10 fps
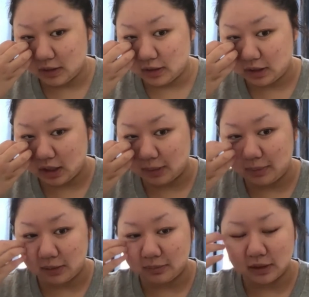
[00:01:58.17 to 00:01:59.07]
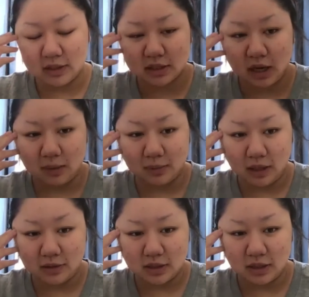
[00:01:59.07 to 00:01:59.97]
by Ridley Scott when I
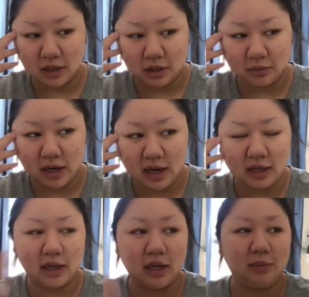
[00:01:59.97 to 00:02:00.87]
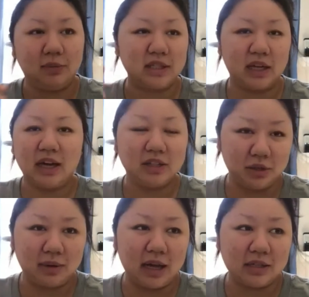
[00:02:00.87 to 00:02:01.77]
was an undergrad. And then when I got into
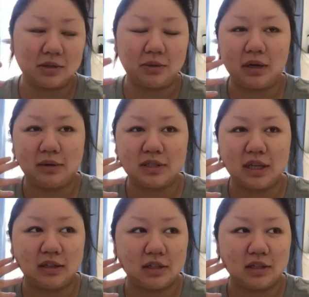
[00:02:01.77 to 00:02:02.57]
grad school, I was taking this